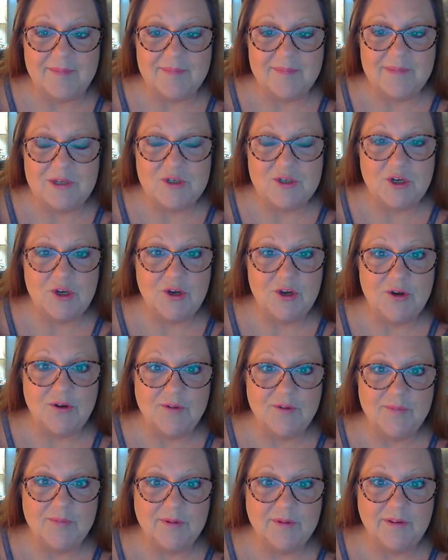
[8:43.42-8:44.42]
be sure
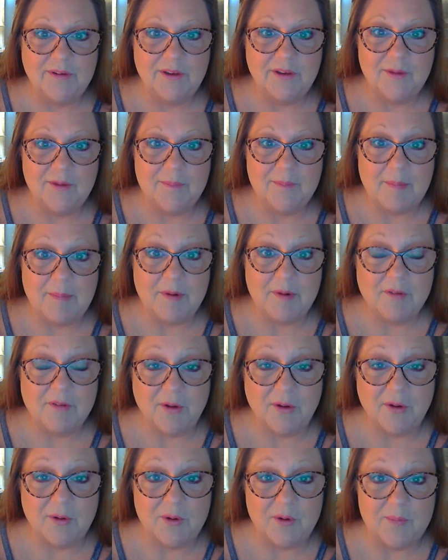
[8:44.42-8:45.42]
you're a member of
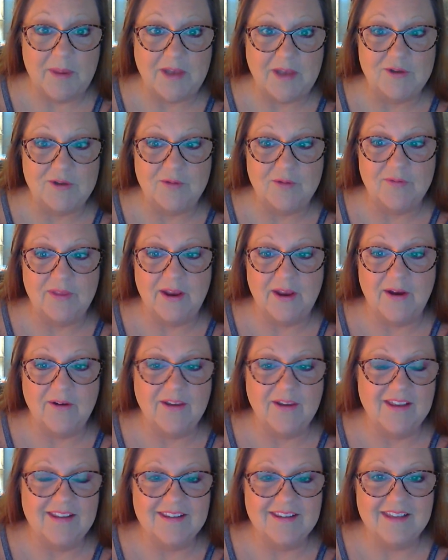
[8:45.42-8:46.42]
our group page over there,
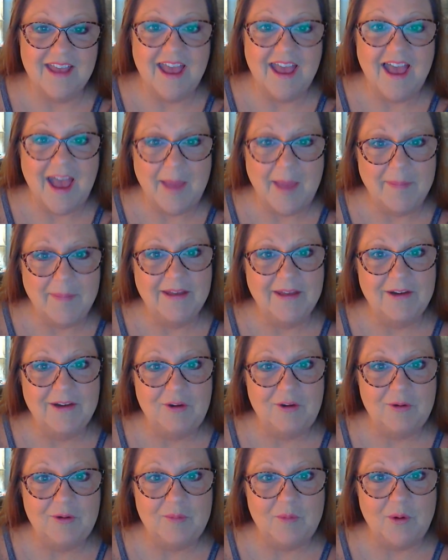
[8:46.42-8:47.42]
because I plan on
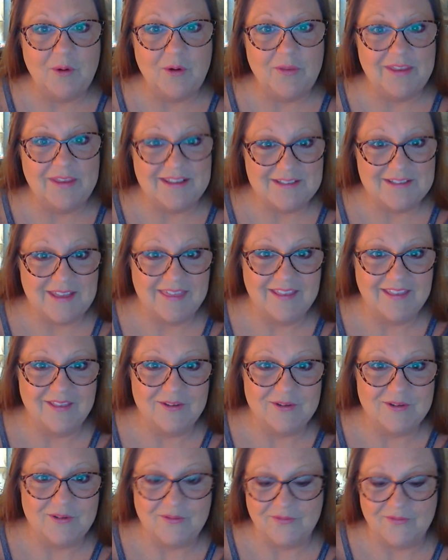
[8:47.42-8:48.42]
doing more of these. I think
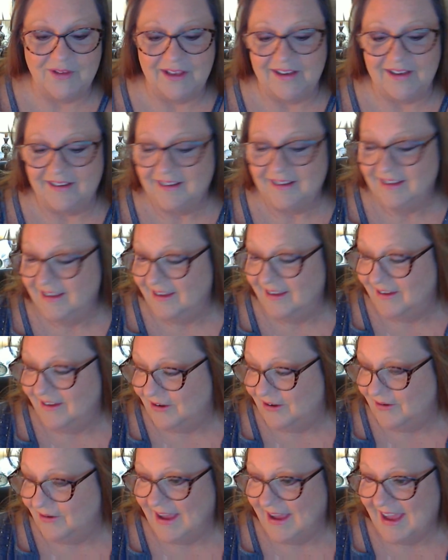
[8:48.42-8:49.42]
those are fun.
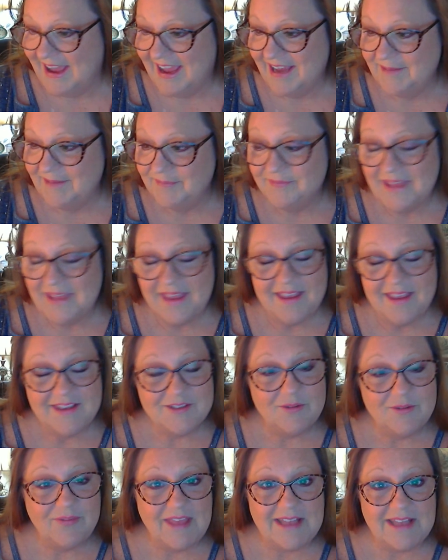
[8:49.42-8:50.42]
Okay,
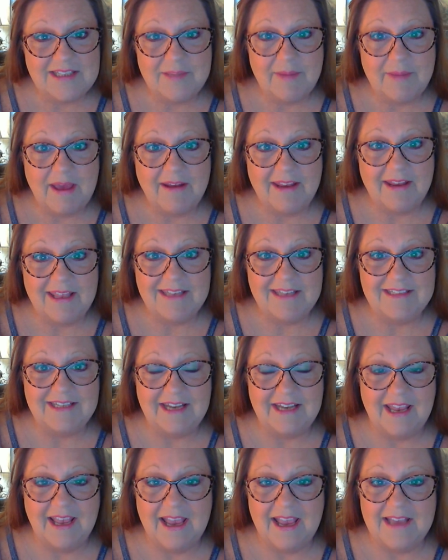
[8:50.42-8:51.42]
so that's about it
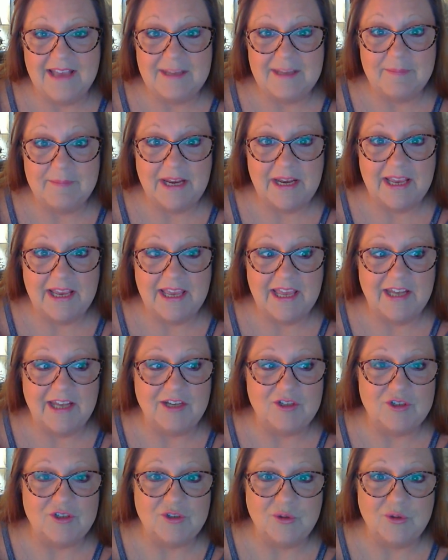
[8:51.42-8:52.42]
today, guys. I'm gonna cut
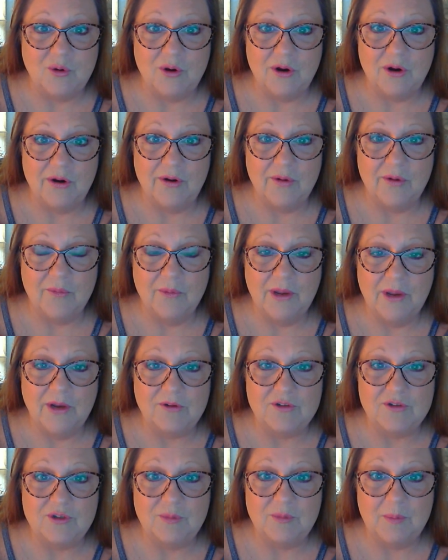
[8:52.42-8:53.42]
it short. We
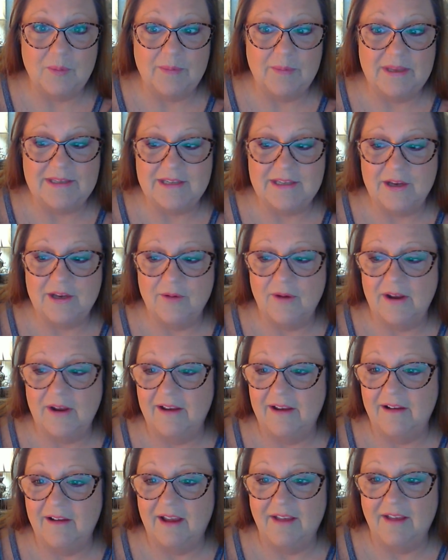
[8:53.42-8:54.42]
are super busy around
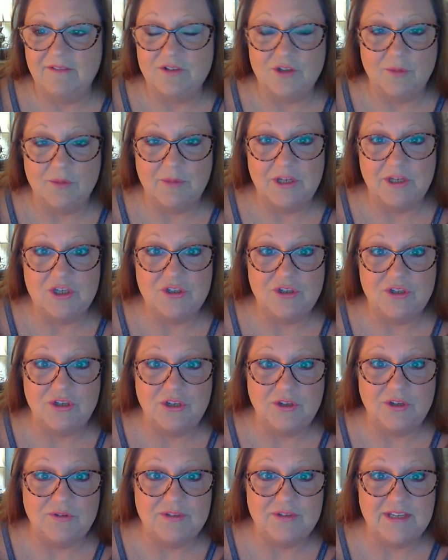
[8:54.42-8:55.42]
here. I have so much to
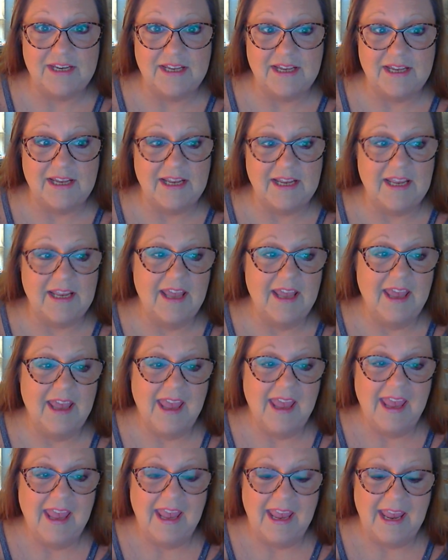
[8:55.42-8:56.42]
do today,
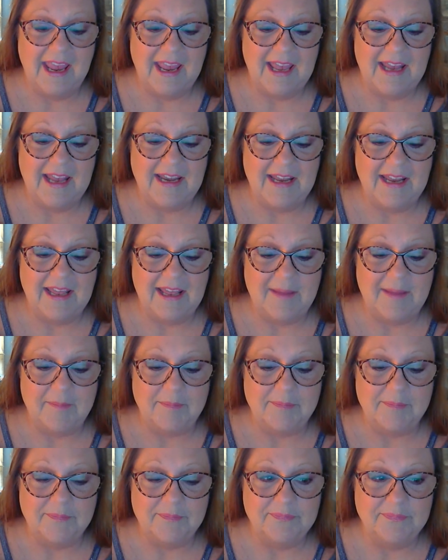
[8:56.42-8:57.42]

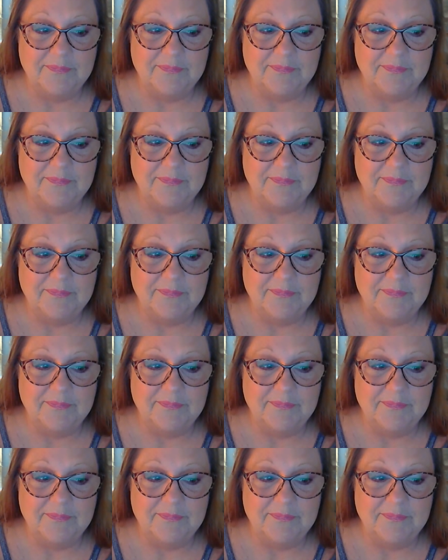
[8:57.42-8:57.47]
and